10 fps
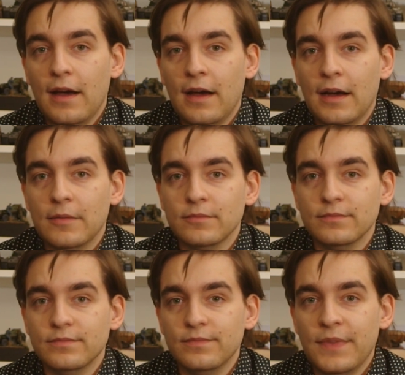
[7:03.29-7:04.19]

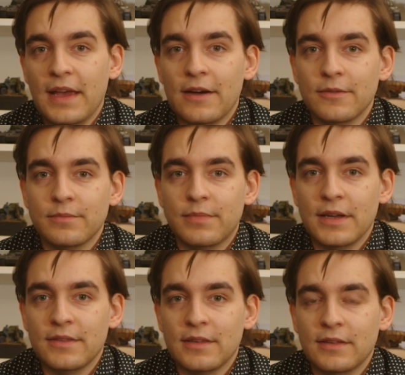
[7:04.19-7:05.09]
Now,
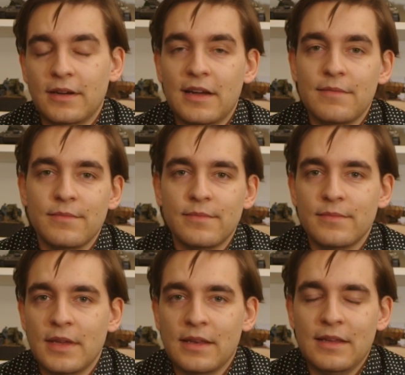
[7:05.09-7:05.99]
by the time
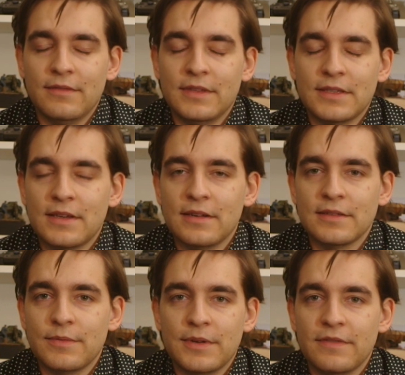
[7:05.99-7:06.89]
any of these
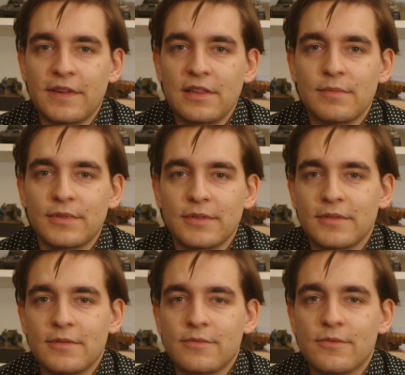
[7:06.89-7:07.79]
guns were developed,
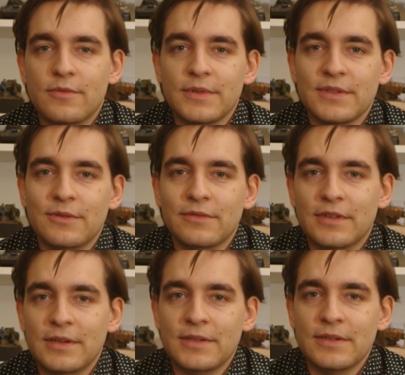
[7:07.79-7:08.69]
the war was
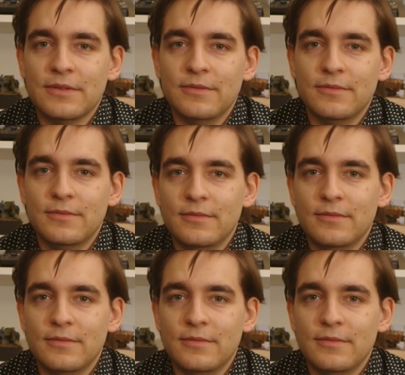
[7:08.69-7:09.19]
over, so